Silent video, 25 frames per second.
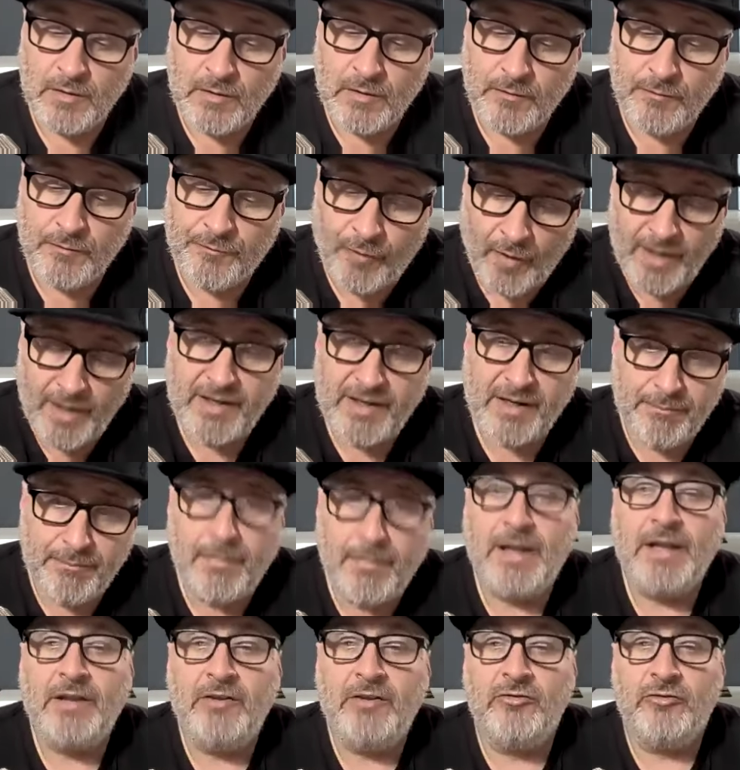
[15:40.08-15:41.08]
find a
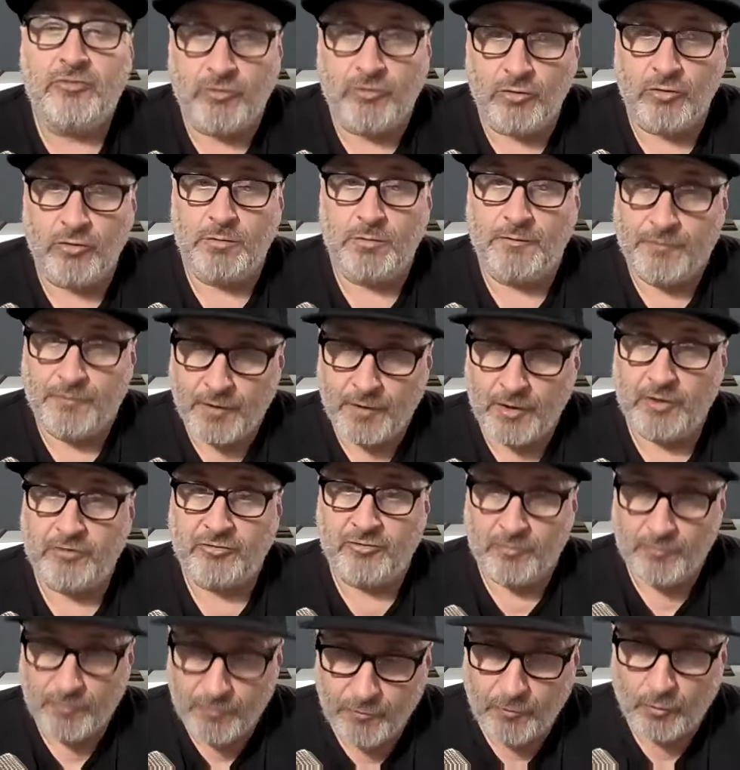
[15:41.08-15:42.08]
men's group first
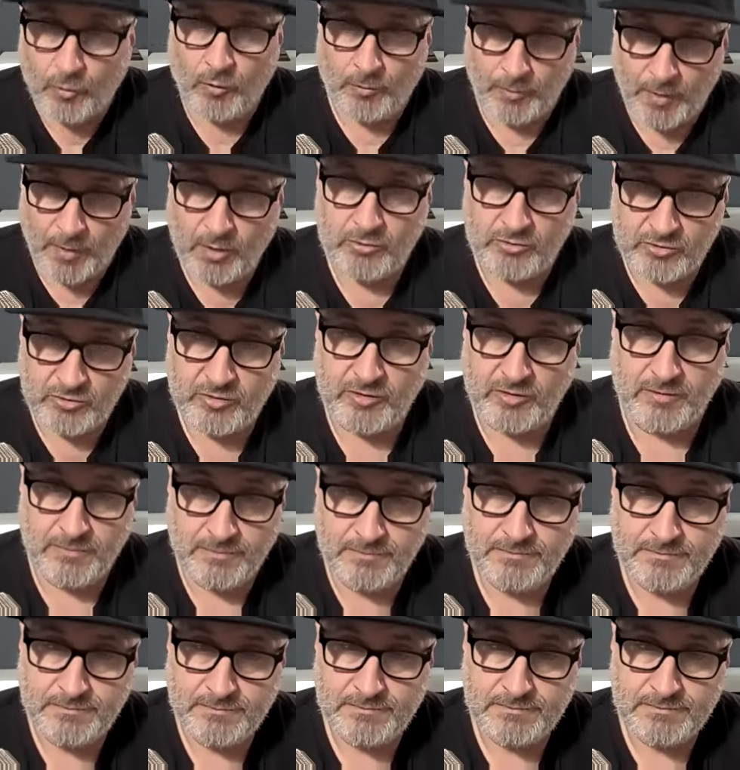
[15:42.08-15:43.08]
and foremost.
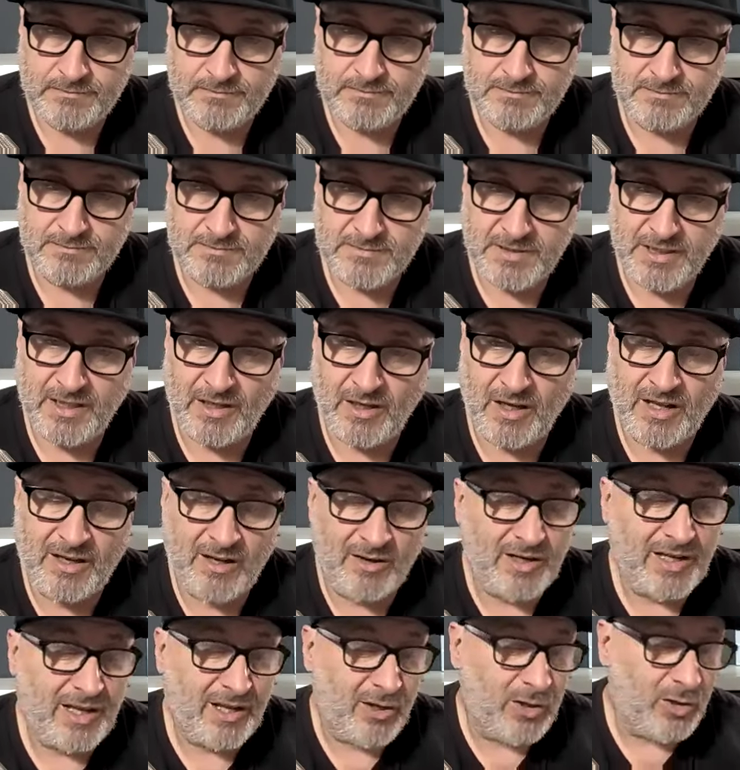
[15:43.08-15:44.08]
I
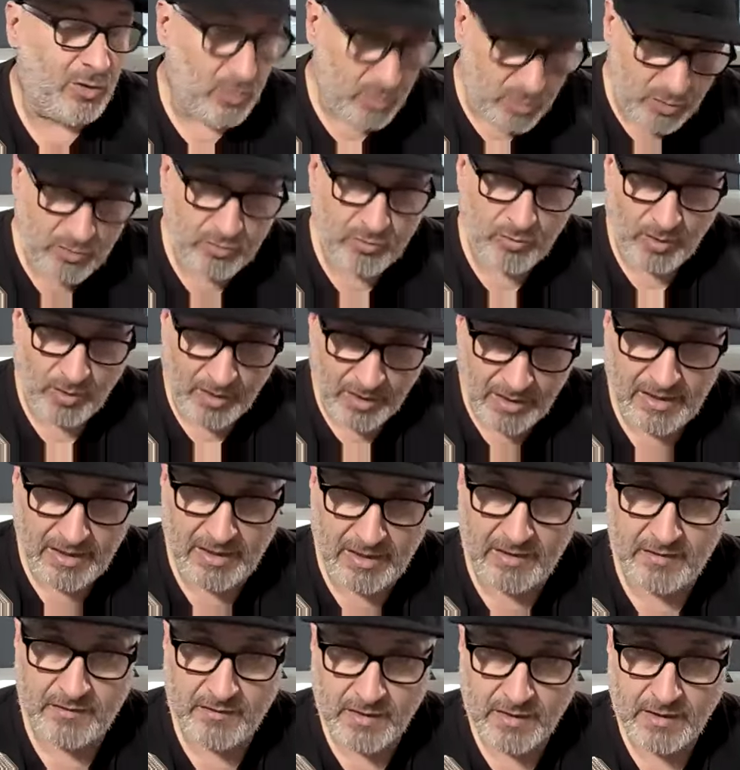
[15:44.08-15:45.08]
don't care whose one it
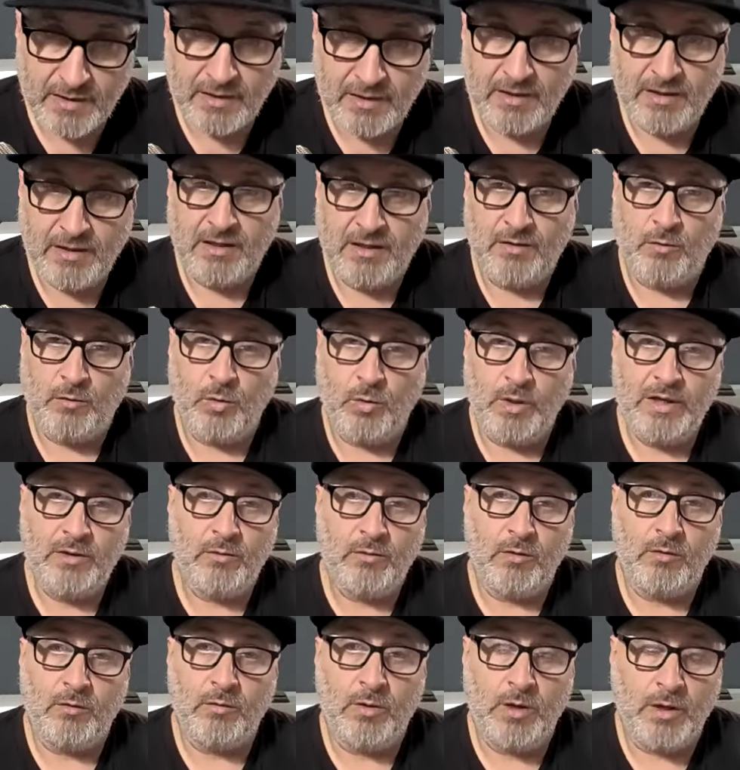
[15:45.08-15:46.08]
is.
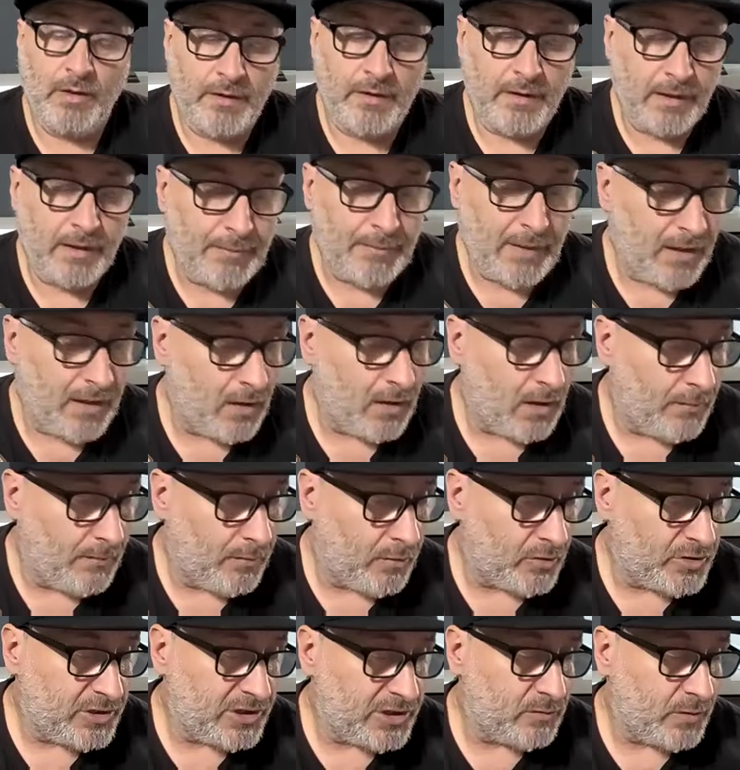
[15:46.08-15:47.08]
The Mankind
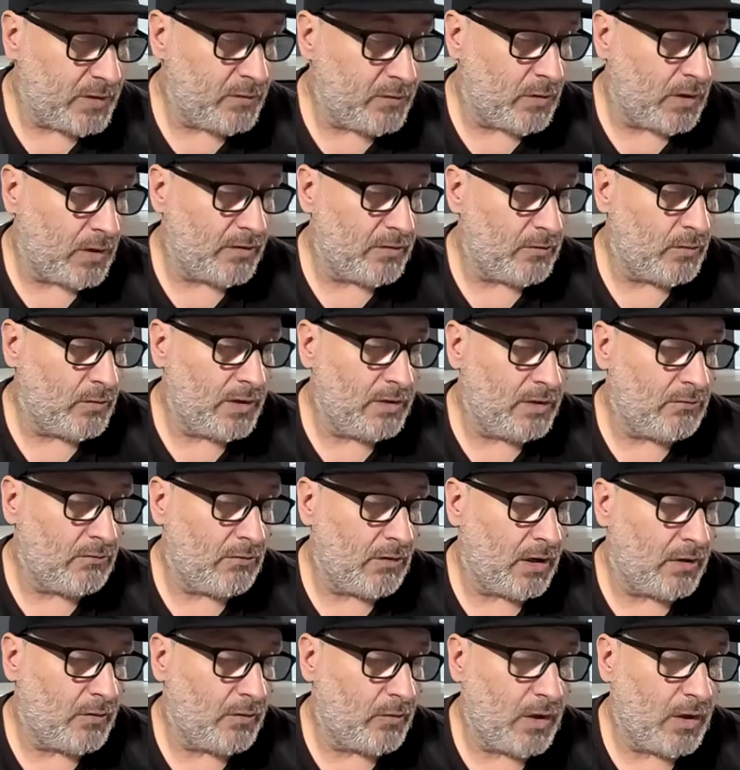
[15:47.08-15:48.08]
Project, we
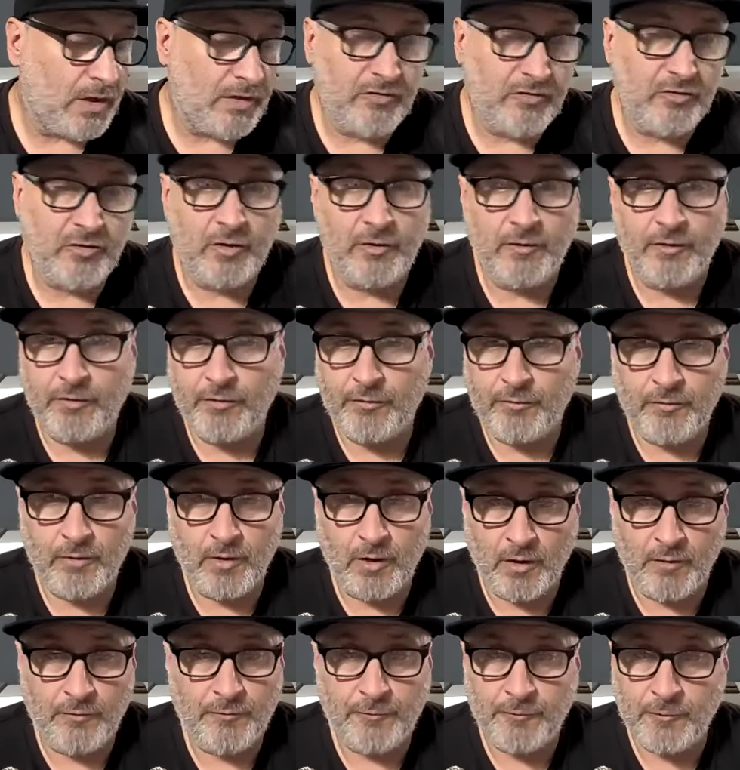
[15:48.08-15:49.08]
run ones that
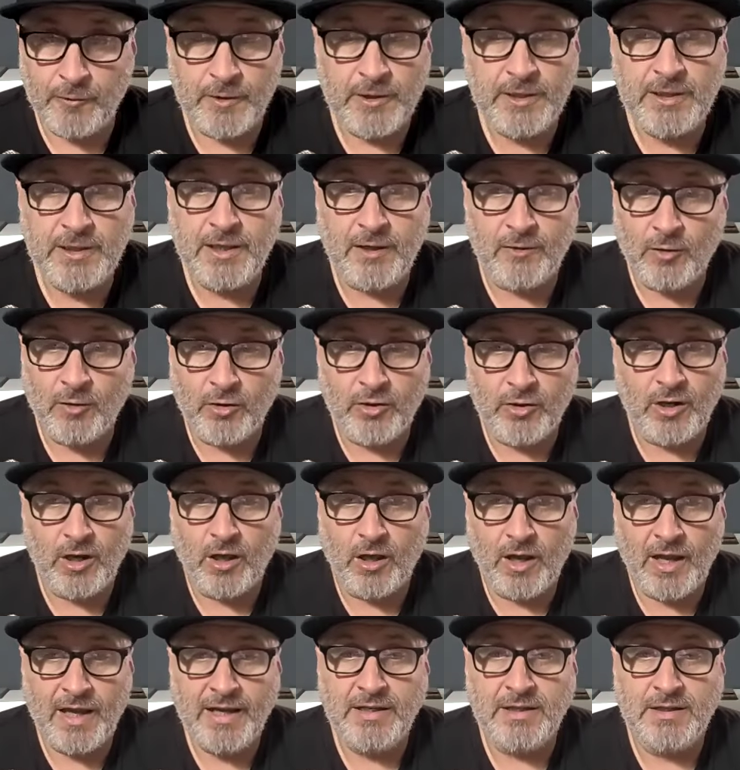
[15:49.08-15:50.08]
are free. They're
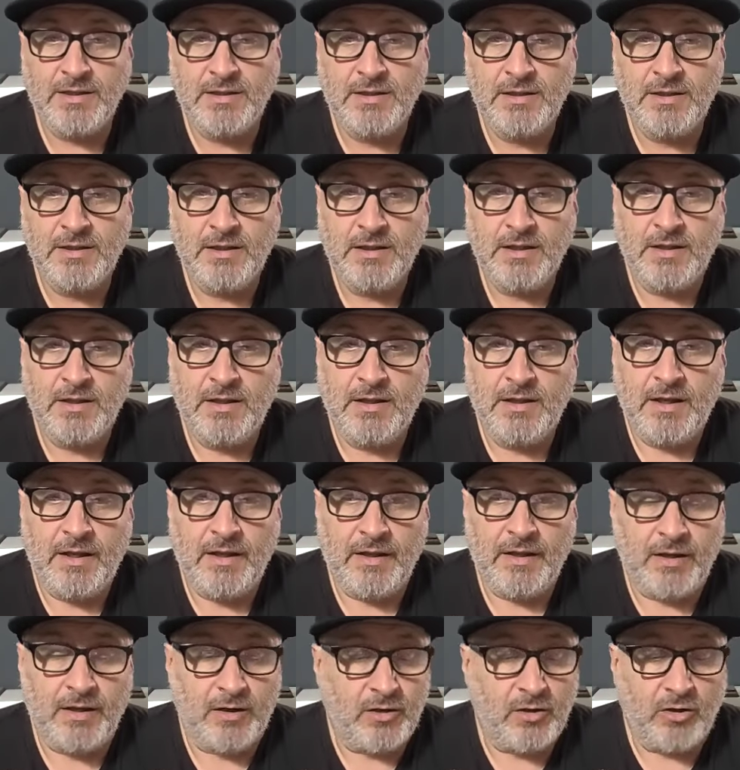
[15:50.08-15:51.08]
online.
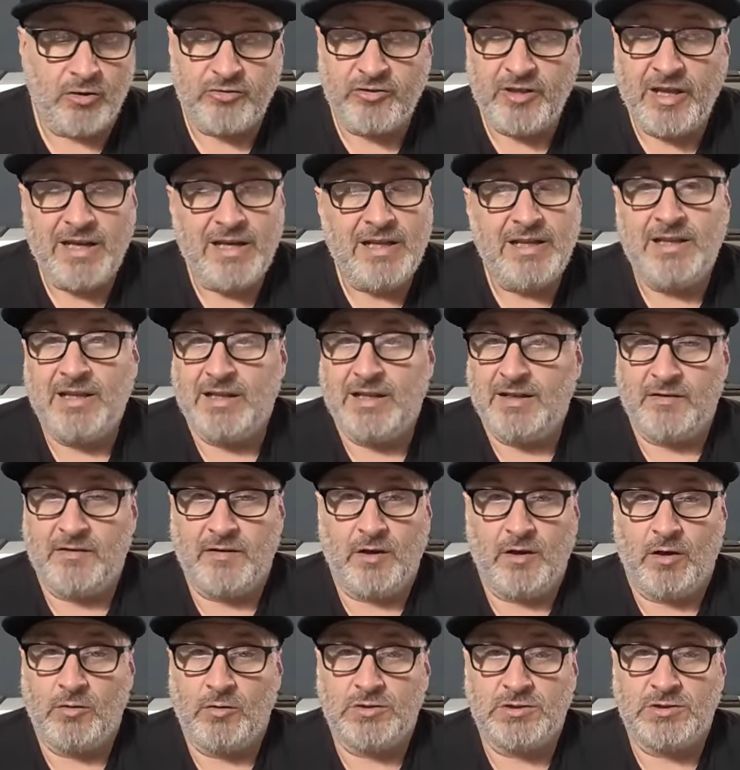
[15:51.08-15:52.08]
They don't cost anything to
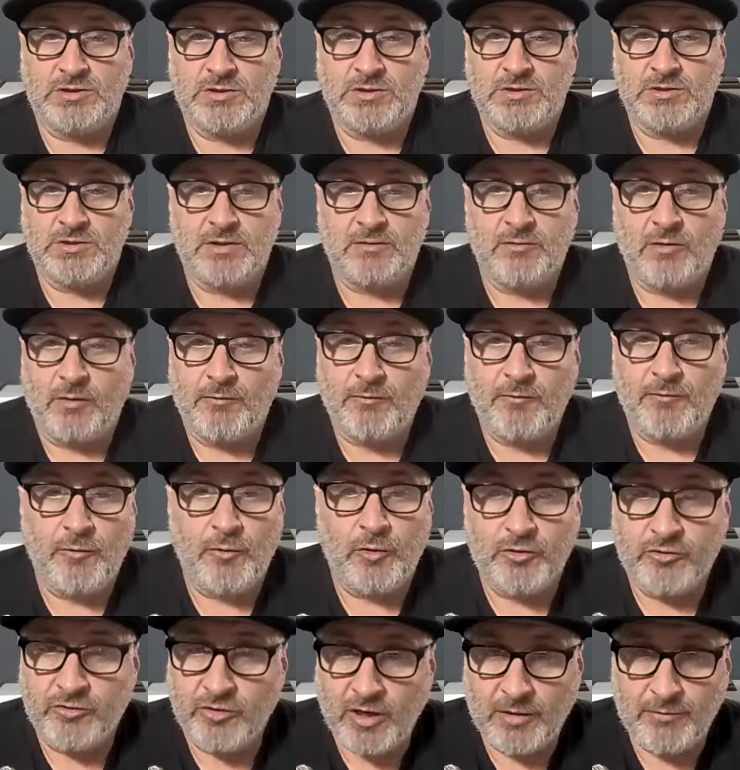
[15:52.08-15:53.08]
go to. They run
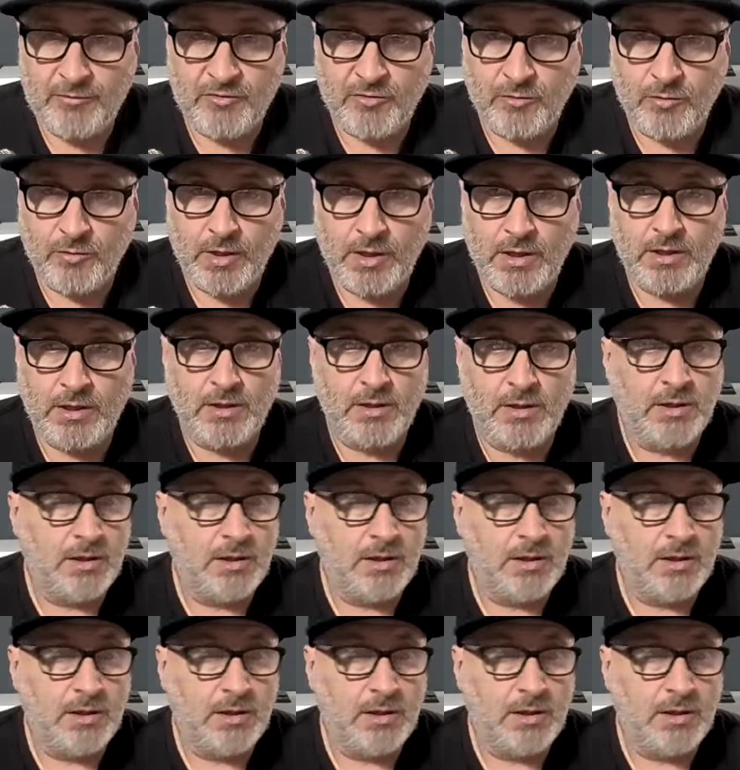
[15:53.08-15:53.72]
4 times a week.